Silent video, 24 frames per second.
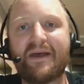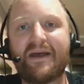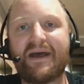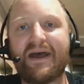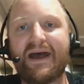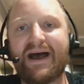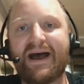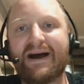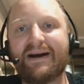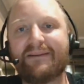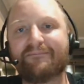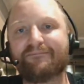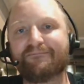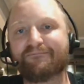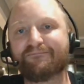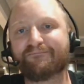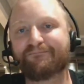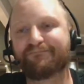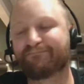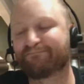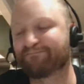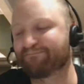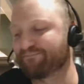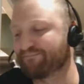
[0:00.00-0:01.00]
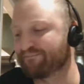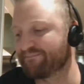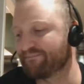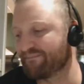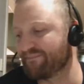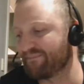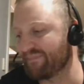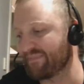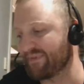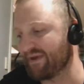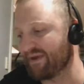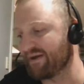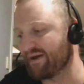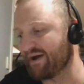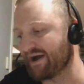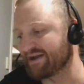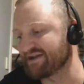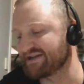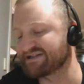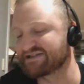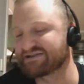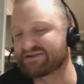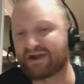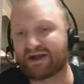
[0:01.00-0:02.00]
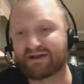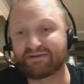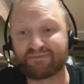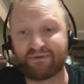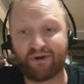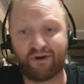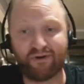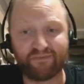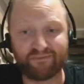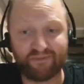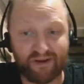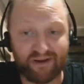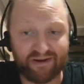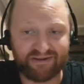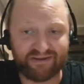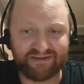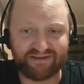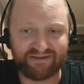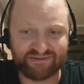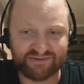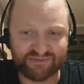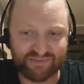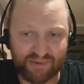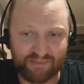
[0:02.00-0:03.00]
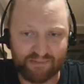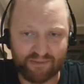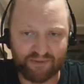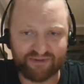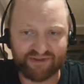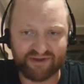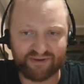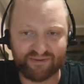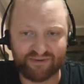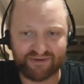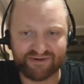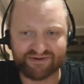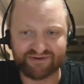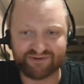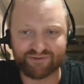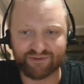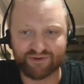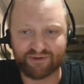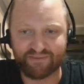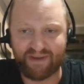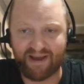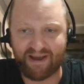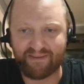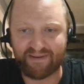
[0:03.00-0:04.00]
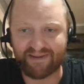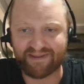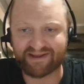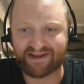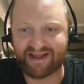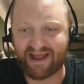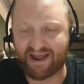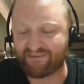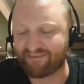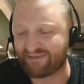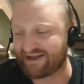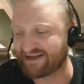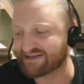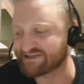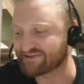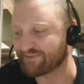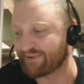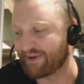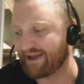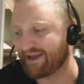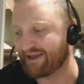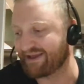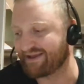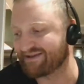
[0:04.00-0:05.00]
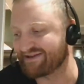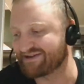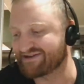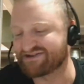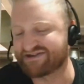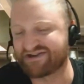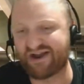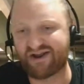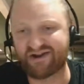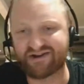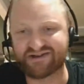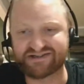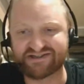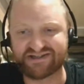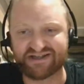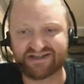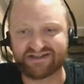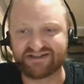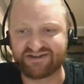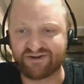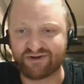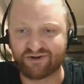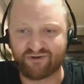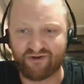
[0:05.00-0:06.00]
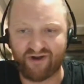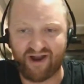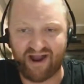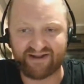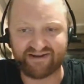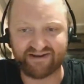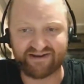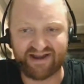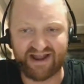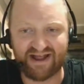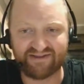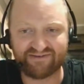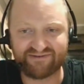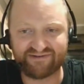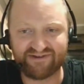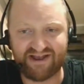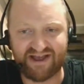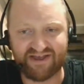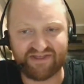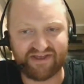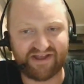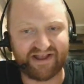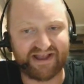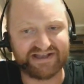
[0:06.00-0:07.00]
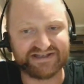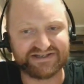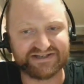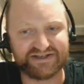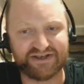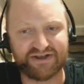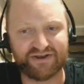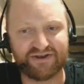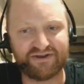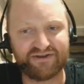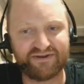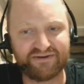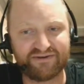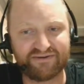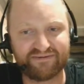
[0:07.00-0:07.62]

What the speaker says: There was one more thing I wanted to talk about the game last week. Did you notice the new ground announcer? I think he's new.